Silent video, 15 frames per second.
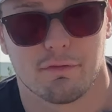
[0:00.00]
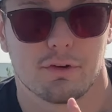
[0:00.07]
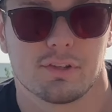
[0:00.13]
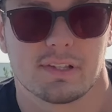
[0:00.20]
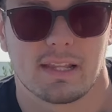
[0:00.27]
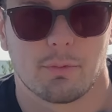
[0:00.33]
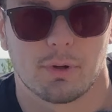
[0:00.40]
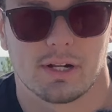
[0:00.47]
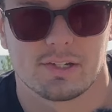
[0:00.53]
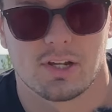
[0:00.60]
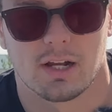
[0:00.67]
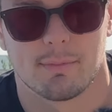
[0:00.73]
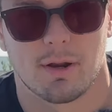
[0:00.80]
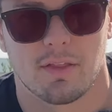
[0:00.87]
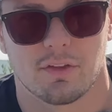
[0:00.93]
the first thing that we're gonna
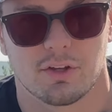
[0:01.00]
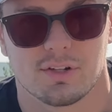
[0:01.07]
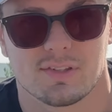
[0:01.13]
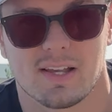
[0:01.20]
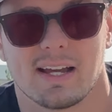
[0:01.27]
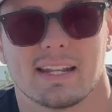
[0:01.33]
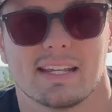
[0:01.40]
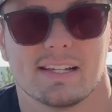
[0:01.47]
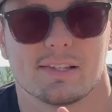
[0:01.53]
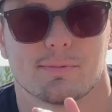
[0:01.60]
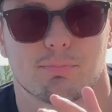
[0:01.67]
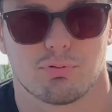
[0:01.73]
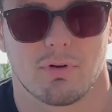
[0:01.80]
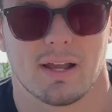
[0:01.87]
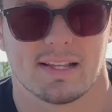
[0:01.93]
talk about on the good side is
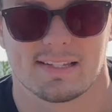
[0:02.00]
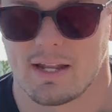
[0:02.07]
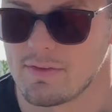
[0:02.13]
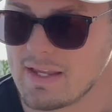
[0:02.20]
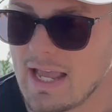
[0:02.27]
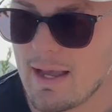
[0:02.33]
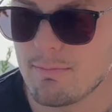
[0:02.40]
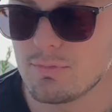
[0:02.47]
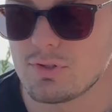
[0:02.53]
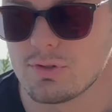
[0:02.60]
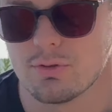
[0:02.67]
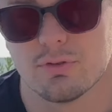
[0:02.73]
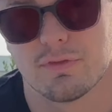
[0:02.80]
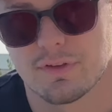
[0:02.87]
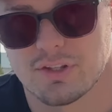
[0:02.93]
price. Now the
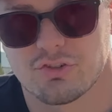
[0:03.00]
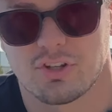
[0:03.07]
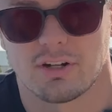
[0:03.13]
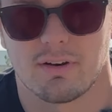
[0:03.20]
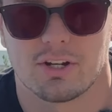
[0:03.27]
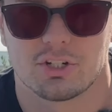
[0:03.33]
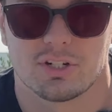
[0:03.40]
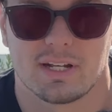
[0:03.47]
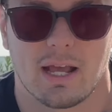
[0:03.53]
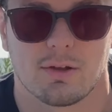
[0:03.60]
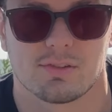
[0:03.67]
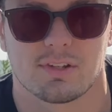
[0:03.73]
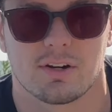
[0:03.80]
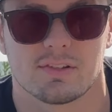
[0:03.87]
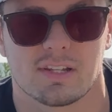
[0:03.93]
M2 for this generation now
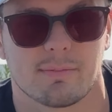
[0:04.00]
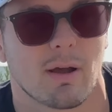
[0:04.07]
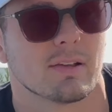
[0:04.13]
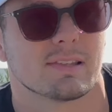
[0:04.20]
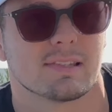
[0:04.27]
starts at about